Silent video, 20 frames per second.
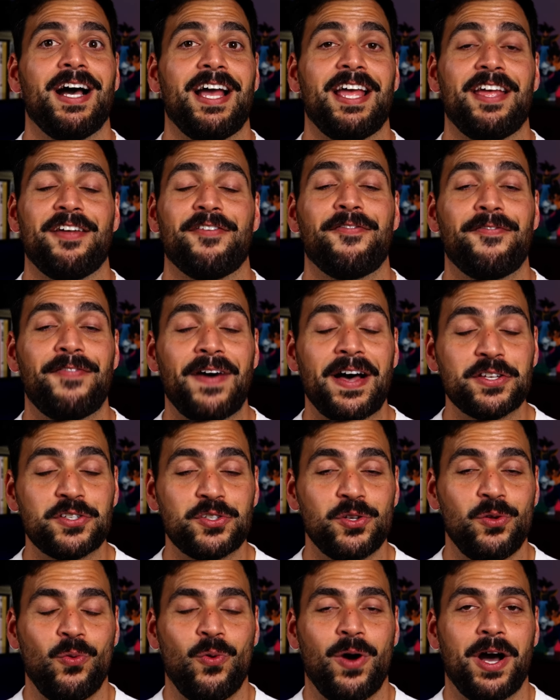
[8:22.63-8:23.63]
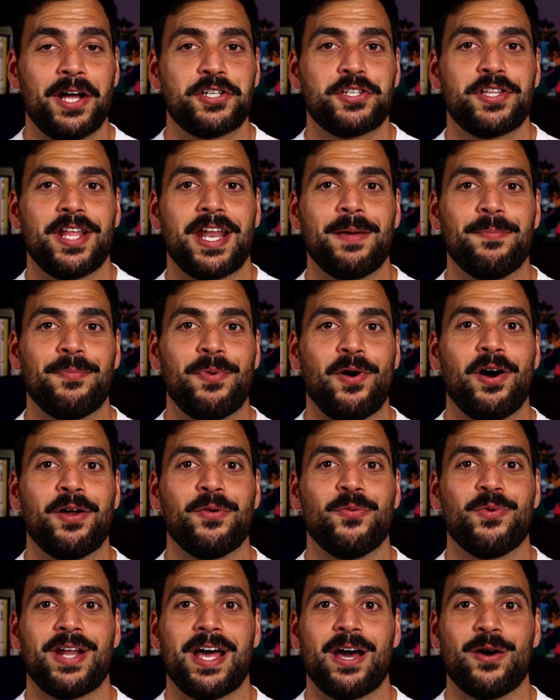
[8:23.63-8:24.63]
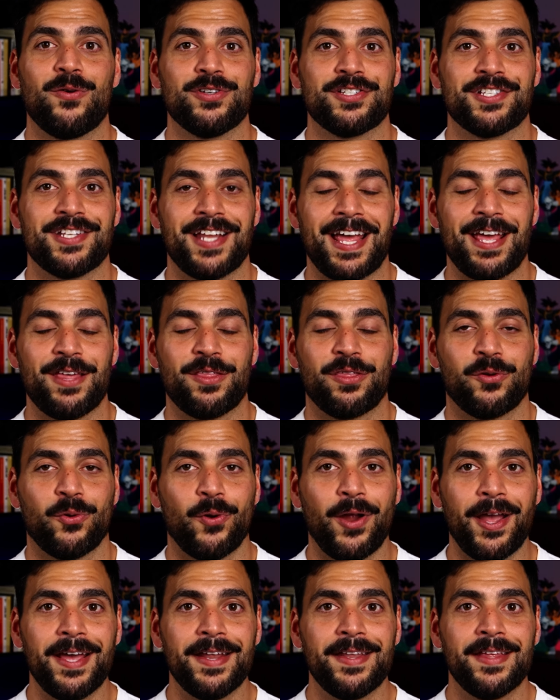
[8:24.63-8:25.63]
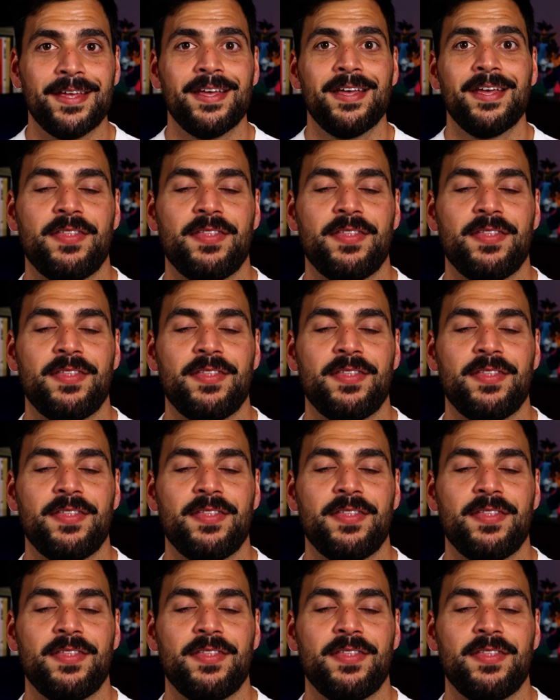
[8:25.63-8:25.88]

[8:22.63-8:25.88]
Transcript: a Fossil watch that I bought when I was in 8th grade,